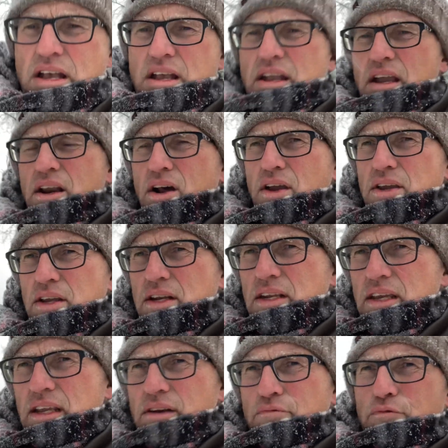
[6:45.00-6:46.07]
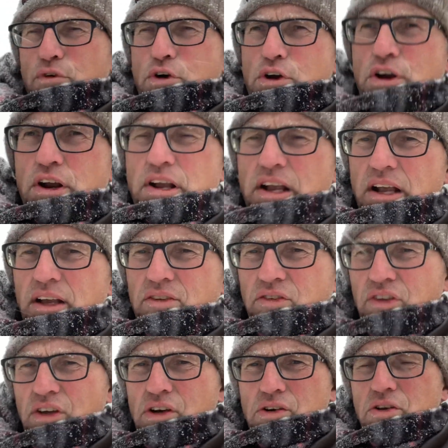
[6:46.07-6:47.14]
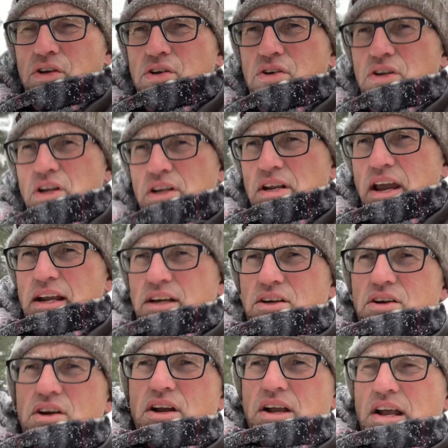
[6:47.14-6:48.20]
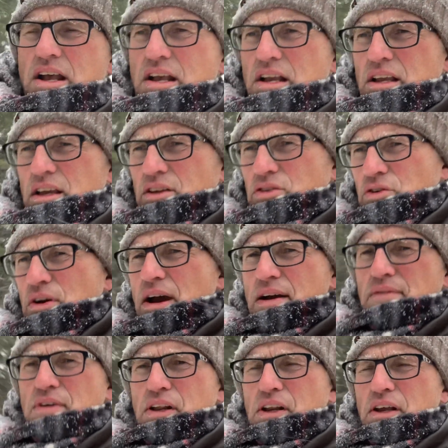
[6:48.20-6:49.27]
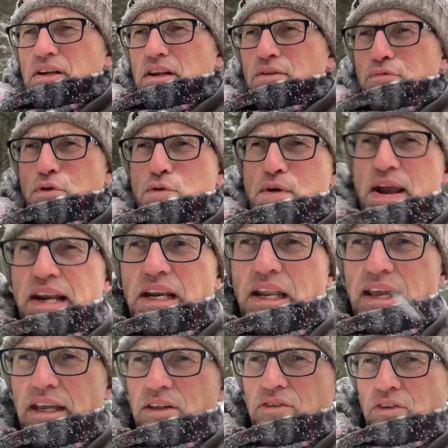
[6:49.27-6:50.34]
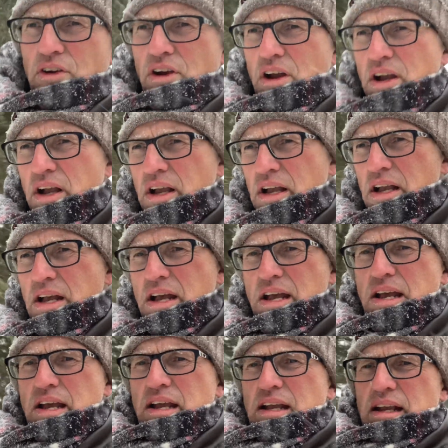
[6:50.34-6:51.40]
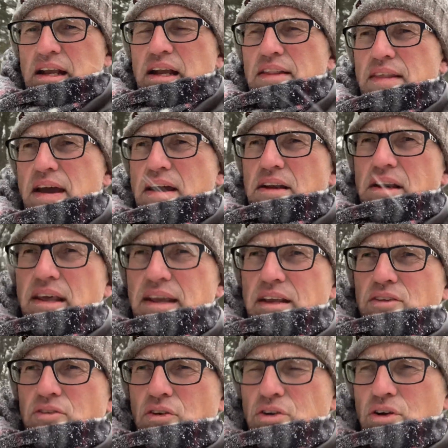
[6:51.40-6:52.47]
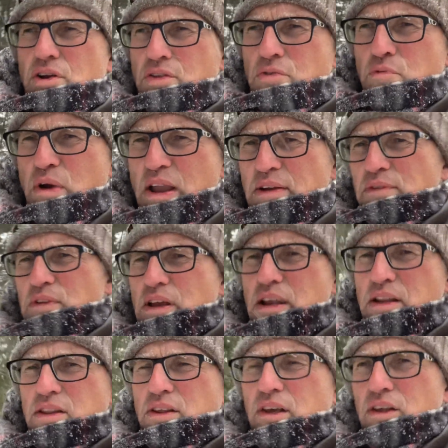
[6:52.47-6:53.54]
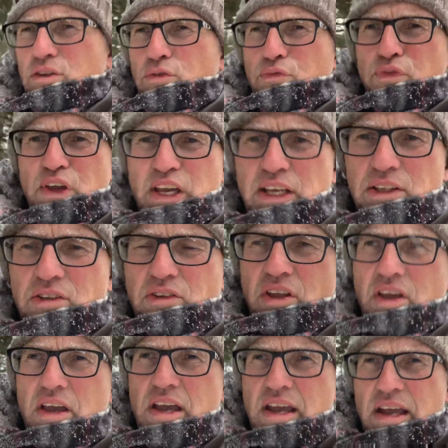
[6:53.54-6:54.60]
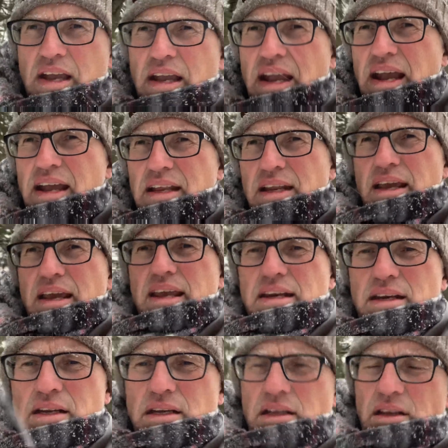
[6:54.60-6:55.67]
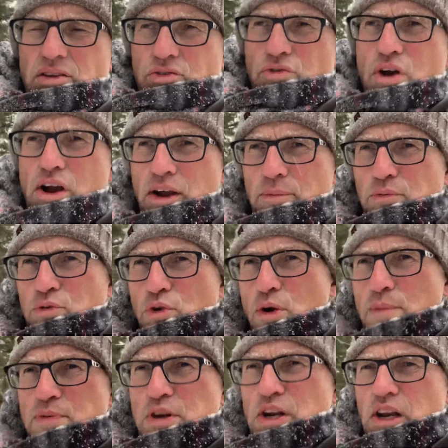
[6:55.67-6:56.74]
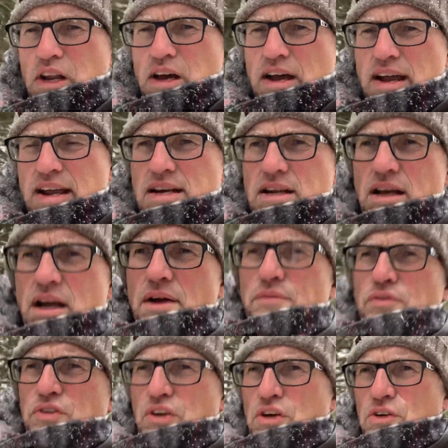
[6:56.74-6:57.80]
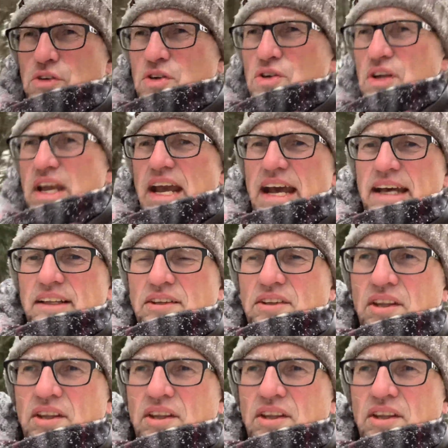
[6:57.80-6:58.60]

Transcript: And all you need for a CO2 detector is you have a, an infrared laser and that laser wavelength is fixed at a, a strong absorption line of CO2 gas.